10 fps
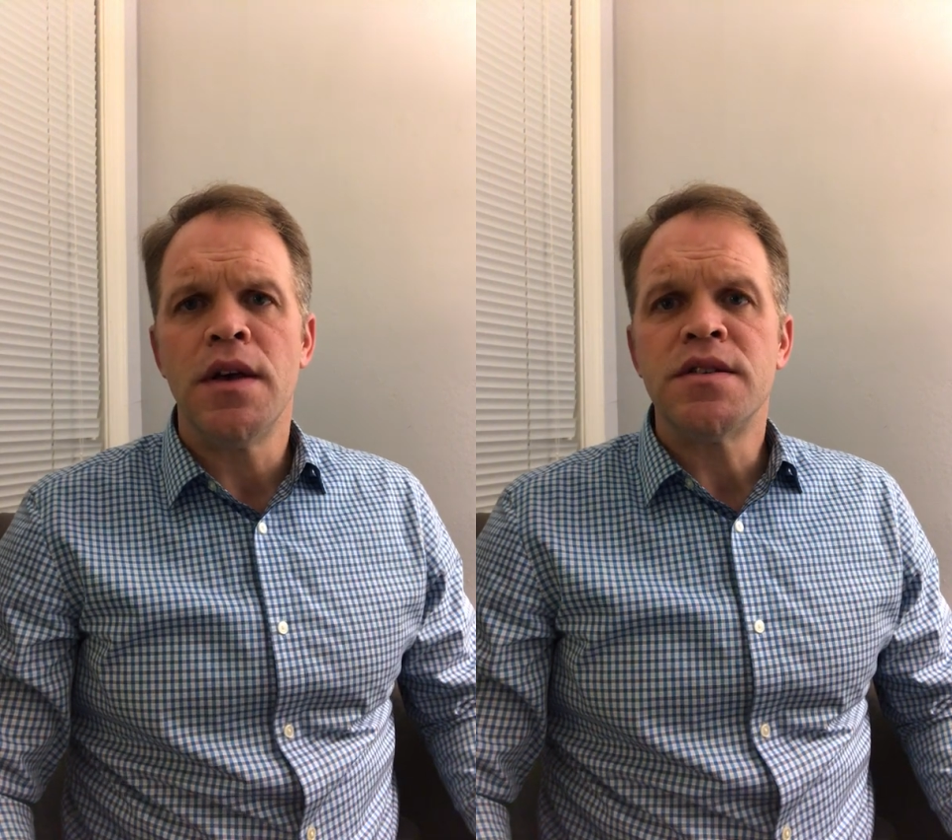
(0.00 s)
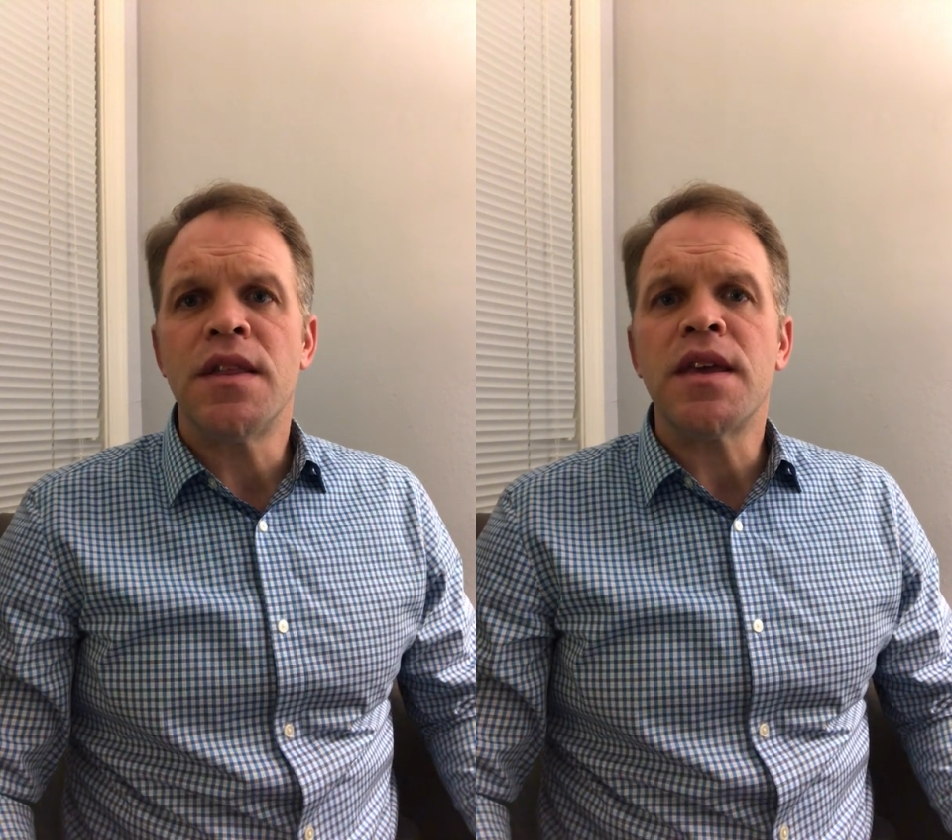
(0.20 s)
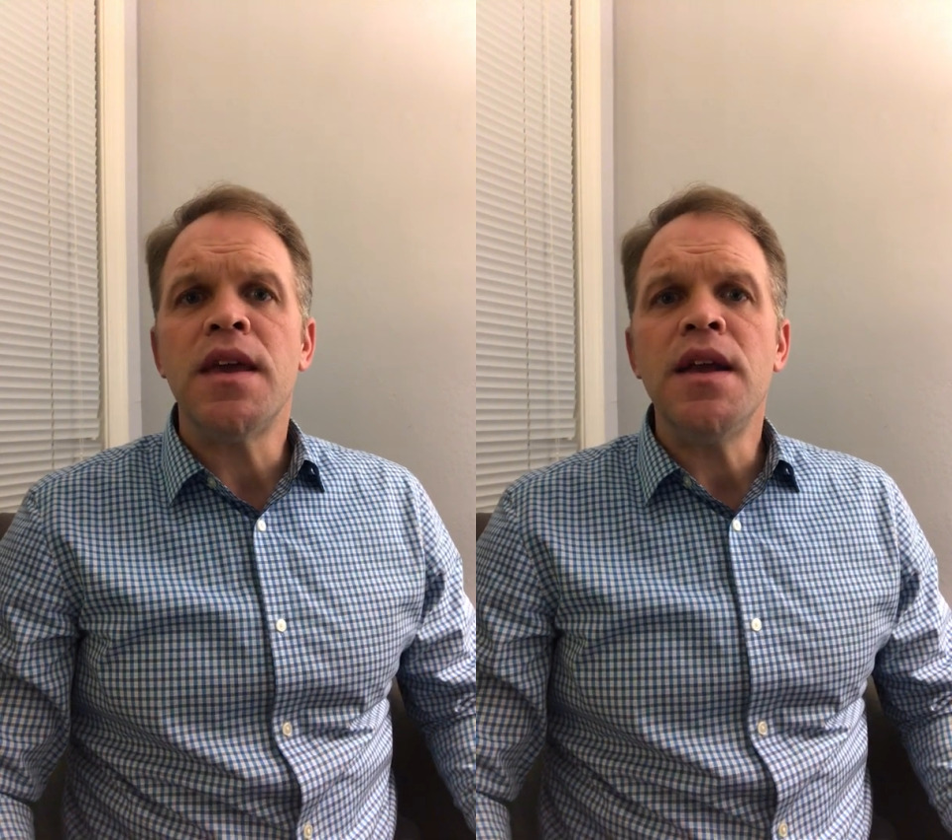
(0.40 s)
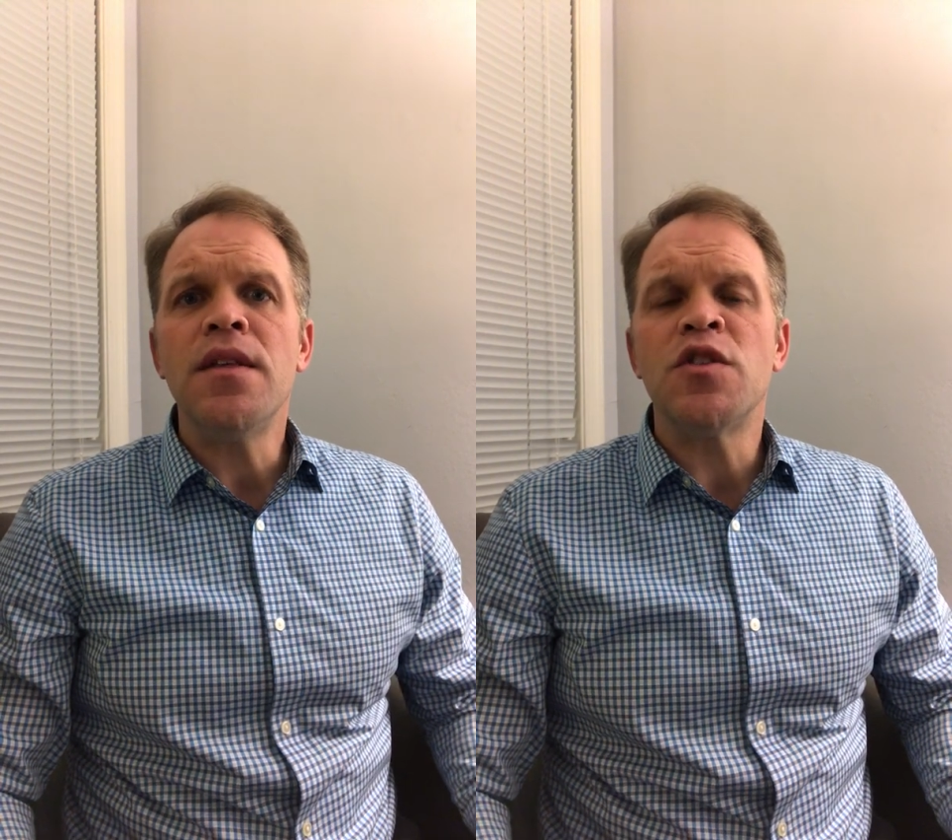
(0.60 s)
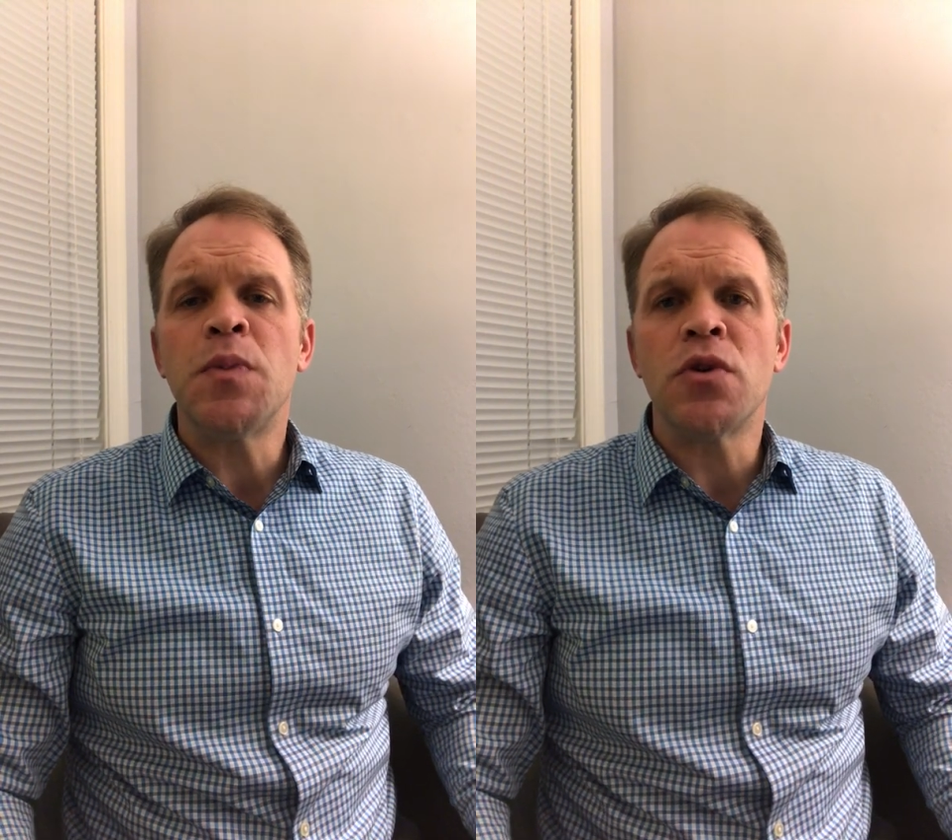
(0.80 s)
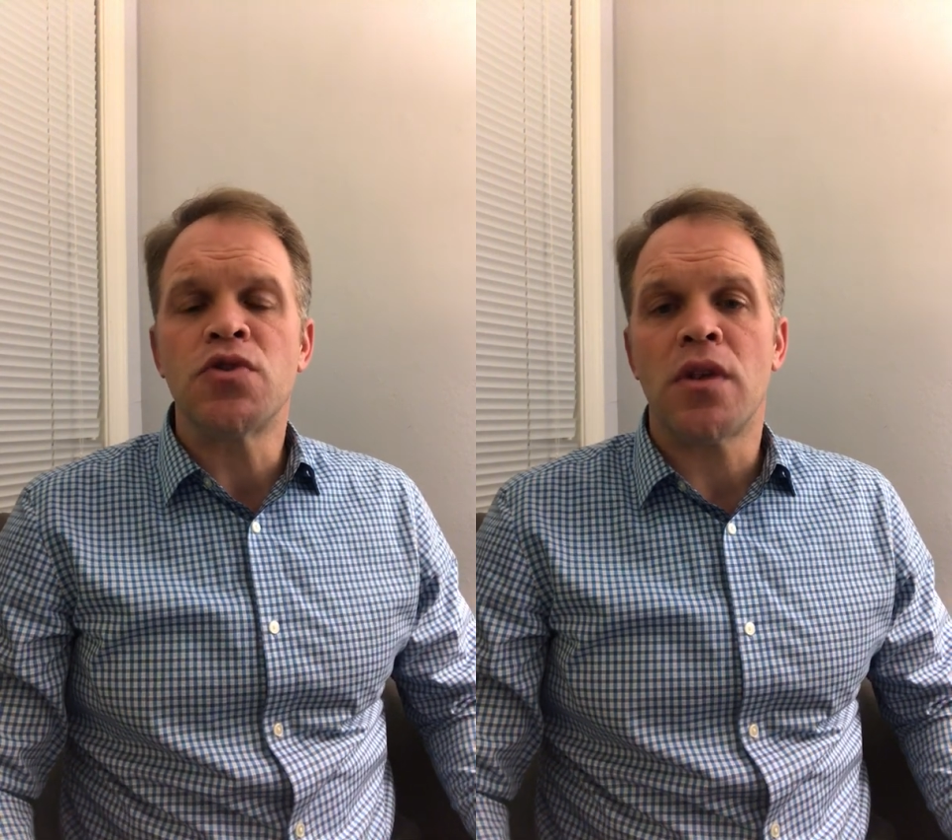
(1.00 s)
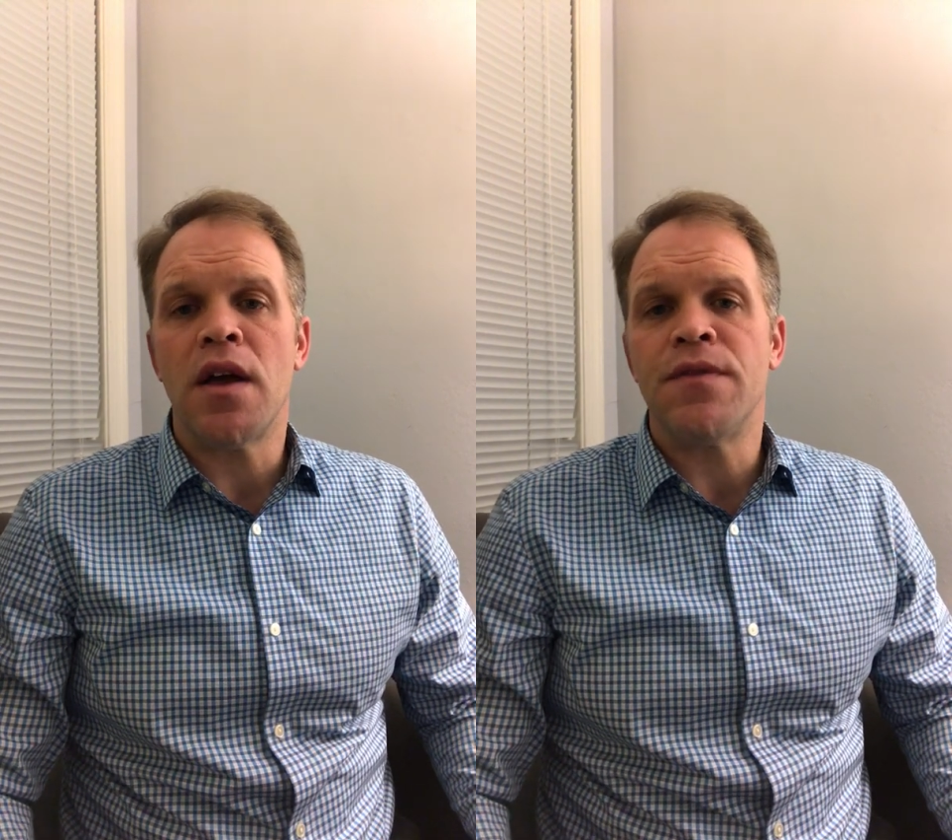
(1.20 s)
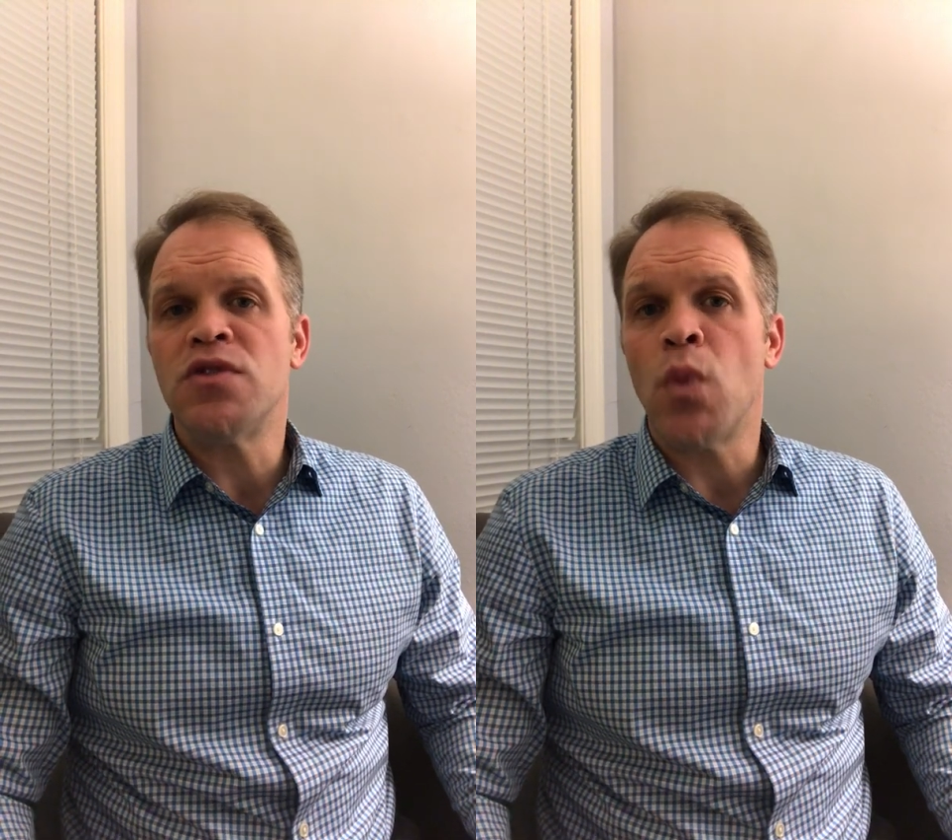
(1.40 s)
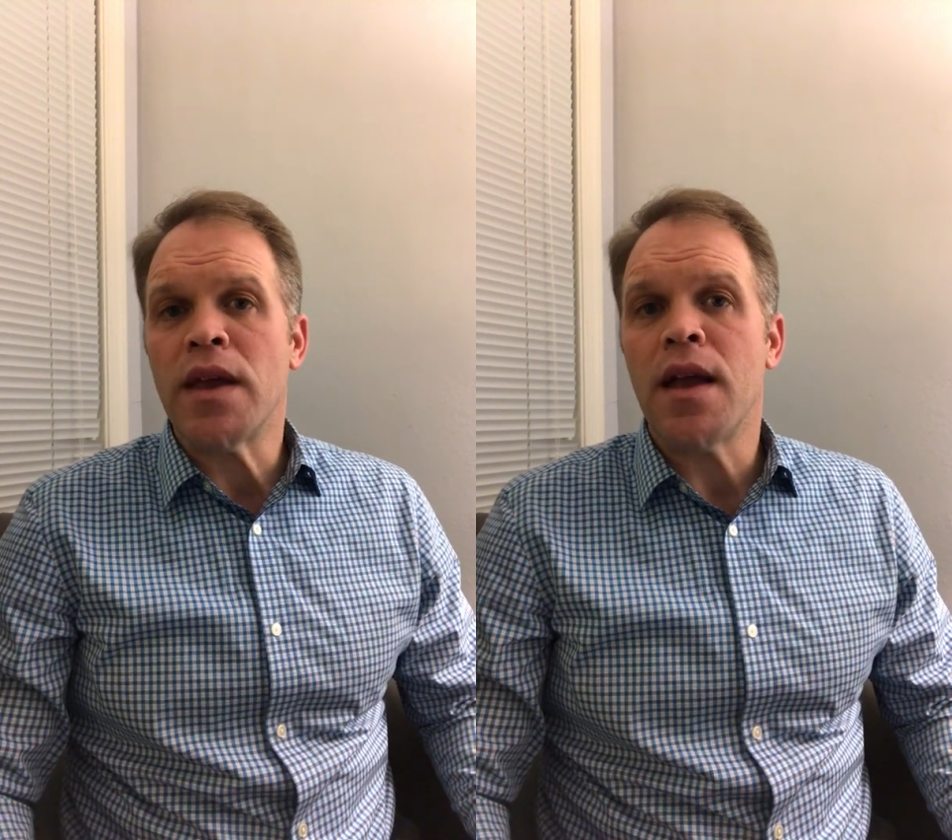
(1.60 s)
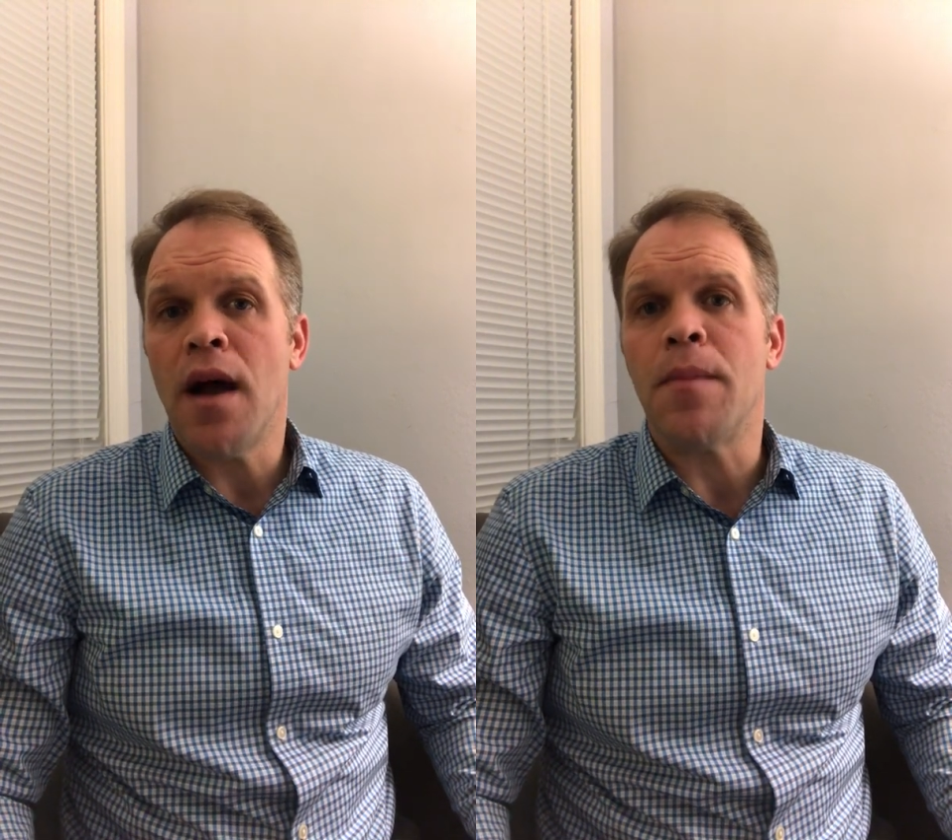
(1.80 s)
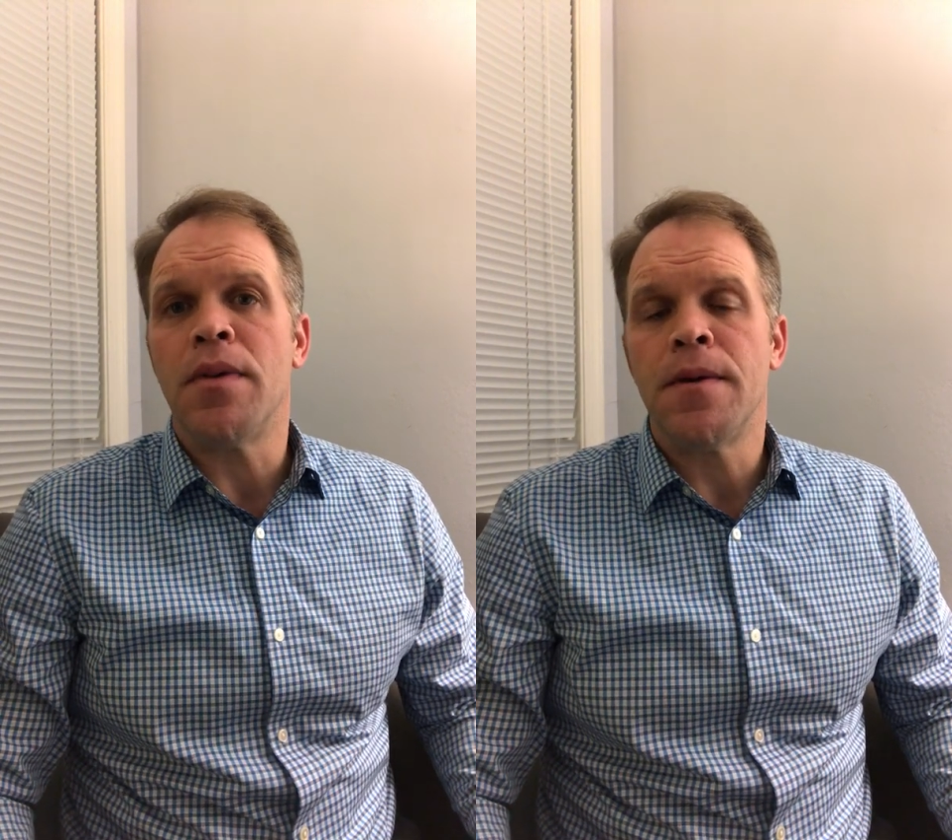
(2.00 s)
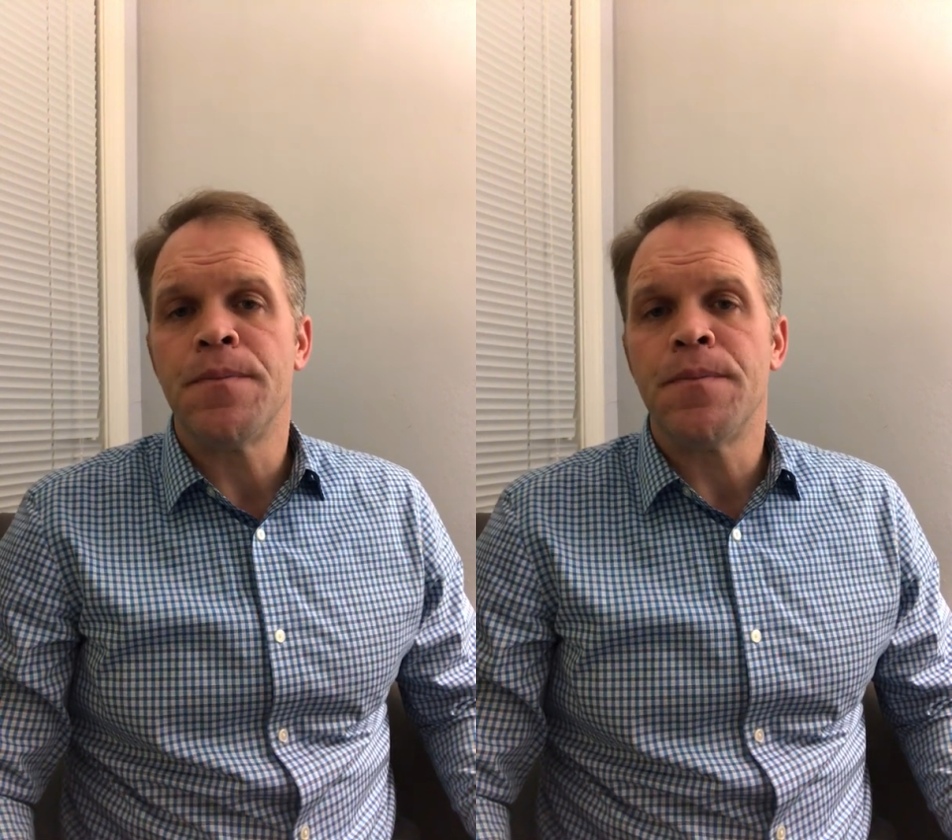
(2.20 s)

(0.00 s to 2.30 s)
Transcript: said the key to the spiritual life is waking up.